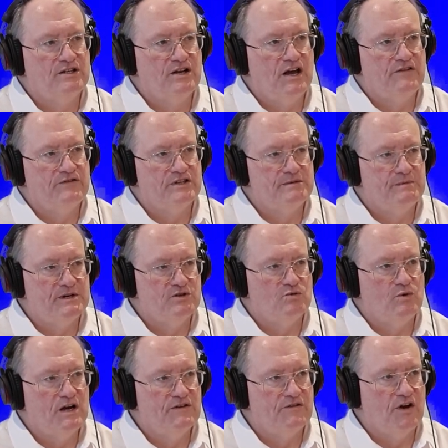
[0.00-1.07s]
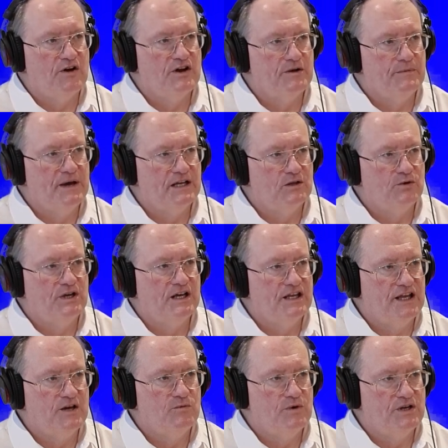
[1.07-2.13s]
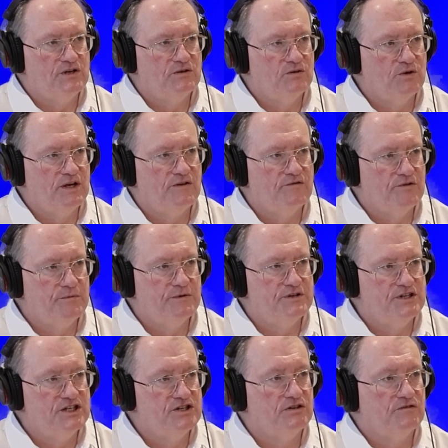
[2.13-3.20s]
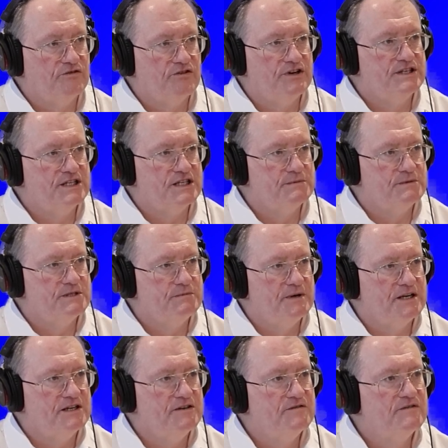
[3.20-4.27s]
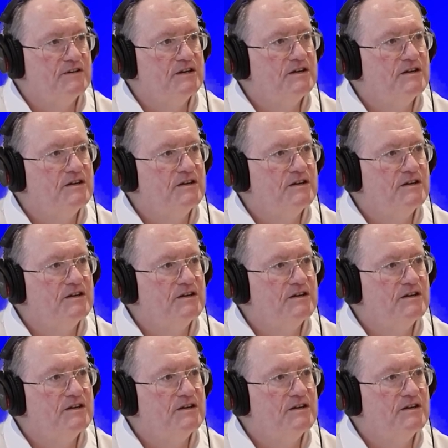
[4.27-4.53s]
Do you have a special way of going about looking at that when you're looking from a digital forensics perspective?